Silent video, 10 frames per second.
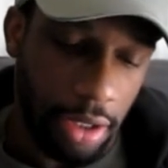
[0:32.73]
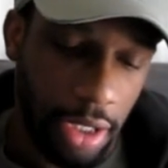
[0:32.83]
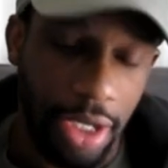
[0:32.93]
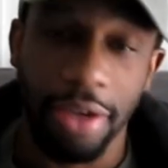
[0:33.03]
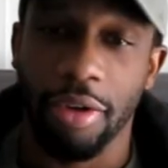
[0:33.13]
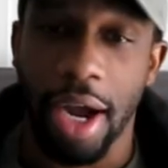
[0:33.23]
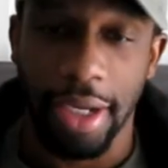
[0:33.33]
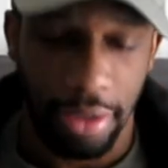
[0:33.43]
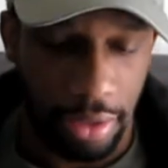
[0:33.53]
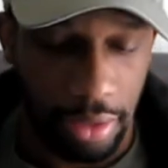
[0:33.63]
He
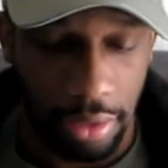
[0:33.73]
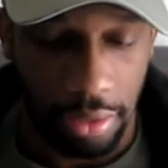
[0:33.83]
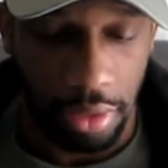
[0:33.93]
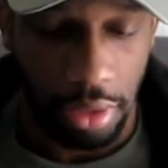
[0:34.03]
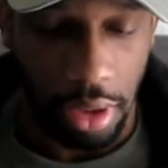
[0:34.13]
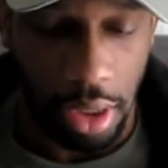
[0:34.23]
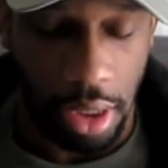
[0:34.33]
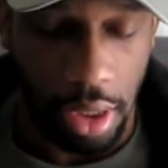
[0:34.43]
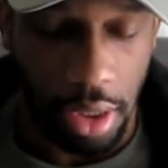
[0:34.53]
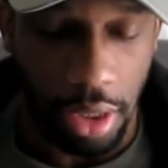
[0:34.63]
writes,
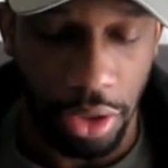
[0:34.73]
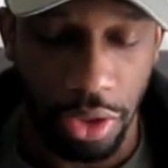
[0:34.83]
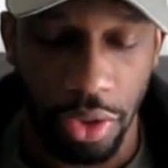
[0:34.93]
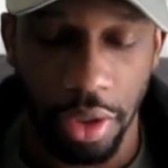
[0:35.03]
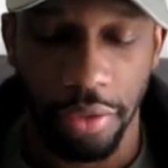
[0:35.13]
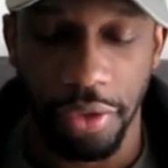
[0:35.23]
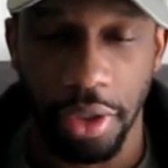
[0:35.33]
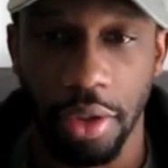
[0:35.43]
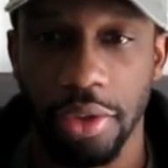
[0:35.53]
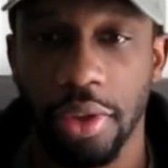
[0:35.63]
I just saw your
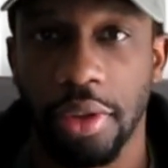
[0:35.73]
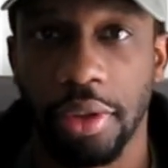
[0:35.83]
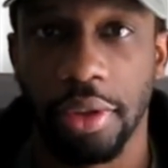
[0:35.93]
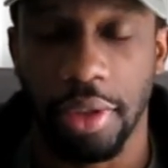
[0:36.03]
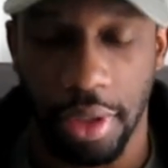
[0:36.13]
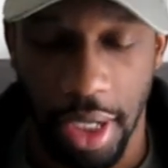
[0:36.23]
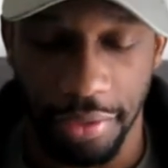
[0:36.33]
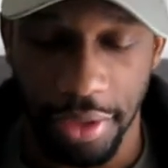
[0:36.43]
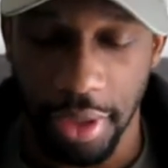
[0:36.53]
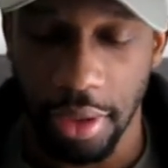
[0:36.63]
videos on
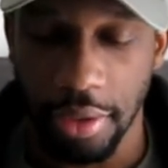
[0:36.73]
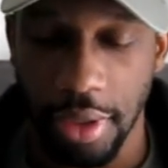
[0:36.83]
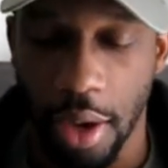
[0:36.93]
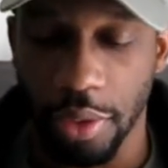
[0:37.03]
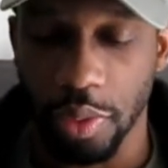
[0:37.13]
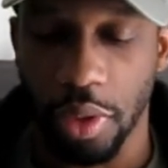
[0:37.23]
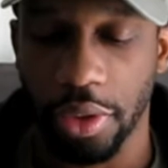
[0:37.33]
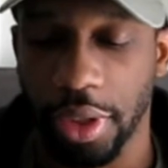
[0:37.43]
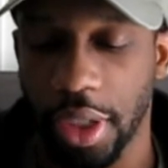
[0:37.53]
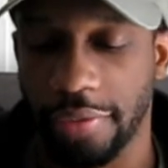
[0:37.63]
Navy SEALs. I was
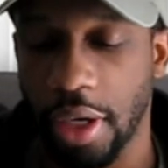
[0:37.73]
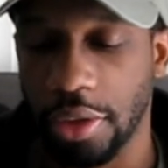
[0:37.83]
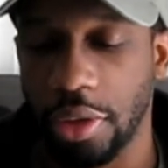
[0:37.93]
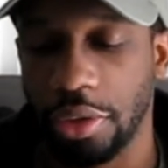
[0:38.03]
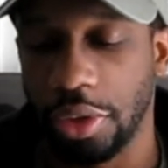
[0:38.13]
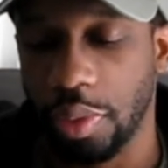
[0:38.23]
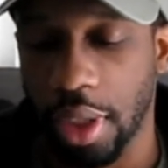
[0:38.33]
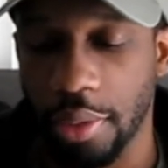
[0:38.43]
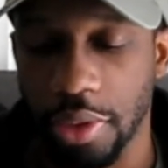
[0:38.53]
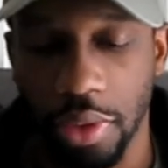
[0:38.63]
wondering if I told you
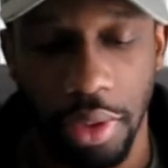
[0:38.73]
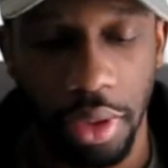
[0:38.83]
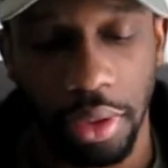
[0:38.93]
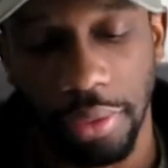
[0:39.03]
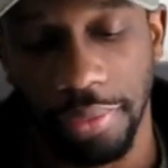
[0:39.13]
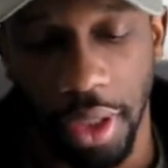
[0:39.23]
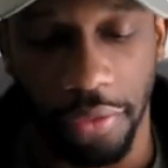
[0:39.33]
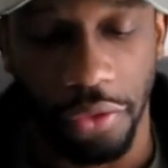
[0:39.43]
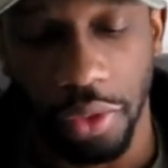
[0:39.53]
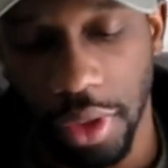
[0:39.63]
what I was doing,
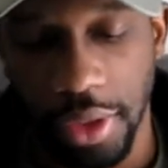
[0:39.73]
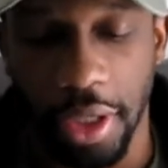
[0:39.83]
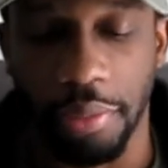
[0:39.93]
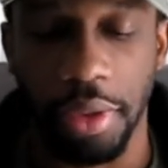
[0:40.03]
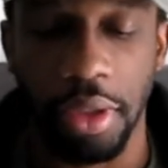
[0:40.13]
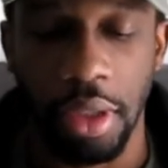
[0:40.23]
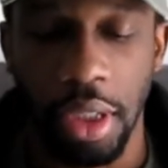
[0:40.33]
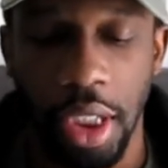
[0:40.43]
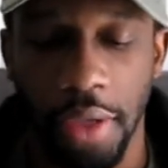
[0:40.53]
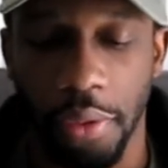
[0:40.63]
if you could tell me
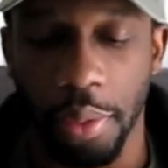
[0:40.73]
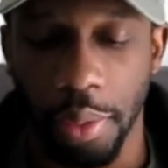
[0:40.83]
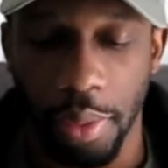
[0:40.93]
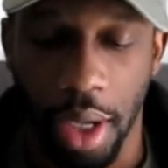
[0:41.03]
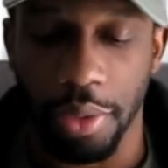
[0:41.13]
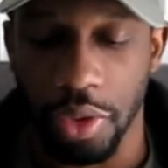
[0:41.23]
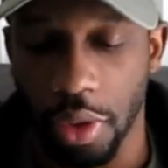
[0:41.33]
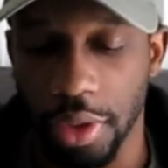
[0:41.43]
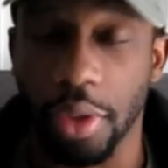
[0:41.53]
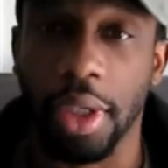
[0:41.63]
if what I was
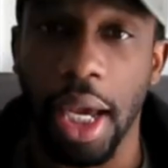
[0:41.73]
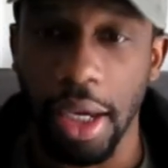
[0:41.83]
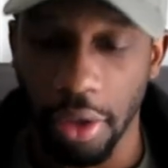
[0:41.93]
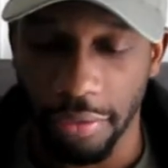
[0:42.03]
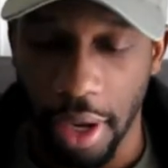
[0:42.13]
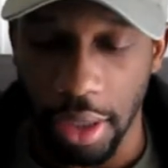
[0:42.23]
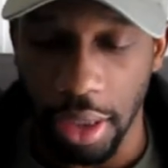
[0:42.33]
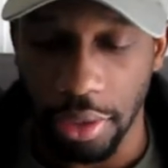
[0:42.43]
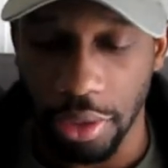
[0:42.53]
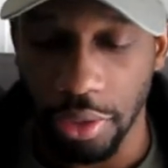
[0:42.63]
doing was okay or if I
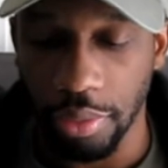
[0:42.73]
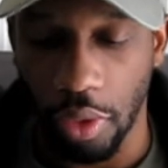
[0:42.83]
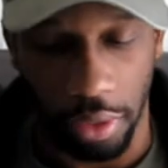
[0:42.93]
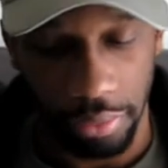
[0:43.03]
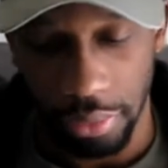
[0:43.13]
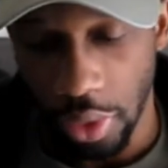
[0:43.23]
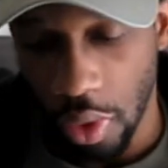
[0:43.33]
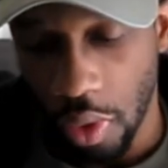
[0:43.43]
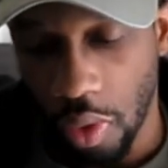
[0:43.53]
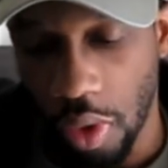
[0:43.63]
need to do more,
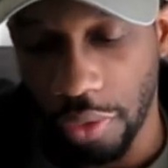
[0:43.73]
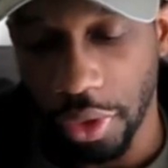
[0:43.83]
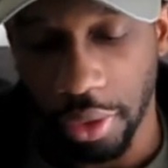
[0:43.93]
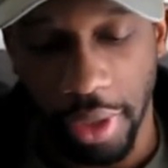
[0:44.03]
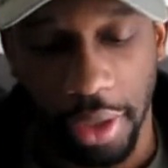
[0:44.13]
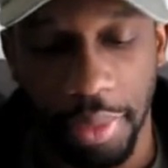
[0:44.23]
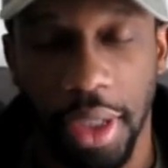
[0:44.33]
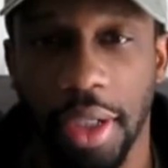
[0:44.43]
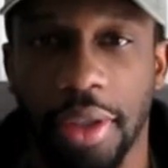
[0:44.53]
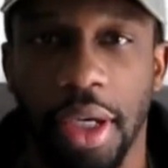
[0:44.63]
or if you can
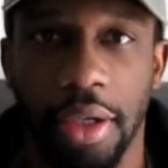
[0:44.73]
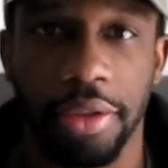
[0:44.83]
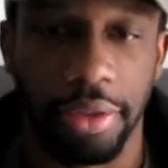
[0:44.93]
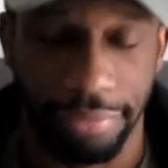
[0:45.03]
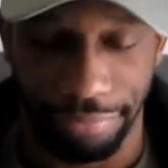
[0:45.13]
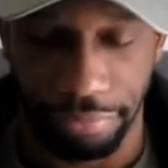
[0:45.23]
recommend anything else.